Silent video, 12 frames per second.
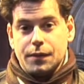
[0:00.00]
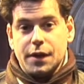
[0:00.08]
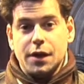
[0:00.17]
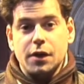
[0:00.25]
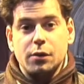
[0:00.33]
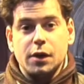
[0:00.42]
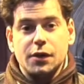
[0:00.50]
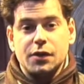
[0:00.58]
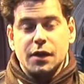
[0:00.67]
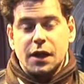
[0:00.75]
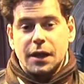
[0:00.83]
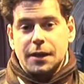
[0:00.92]
In other
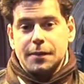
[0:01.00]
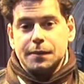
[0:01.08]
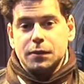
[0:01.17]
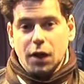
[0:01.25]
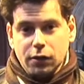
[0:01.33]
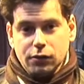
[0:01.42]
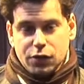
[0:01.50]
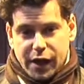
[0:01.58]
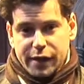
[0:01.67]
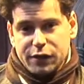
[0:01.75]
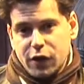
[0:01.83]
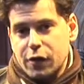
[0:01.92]
words, don't
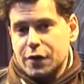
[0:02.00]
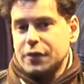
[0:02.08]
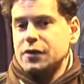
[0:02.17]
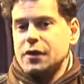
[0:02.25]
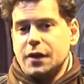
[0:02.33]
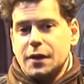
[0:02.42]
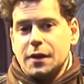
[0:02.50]
shag foreigners,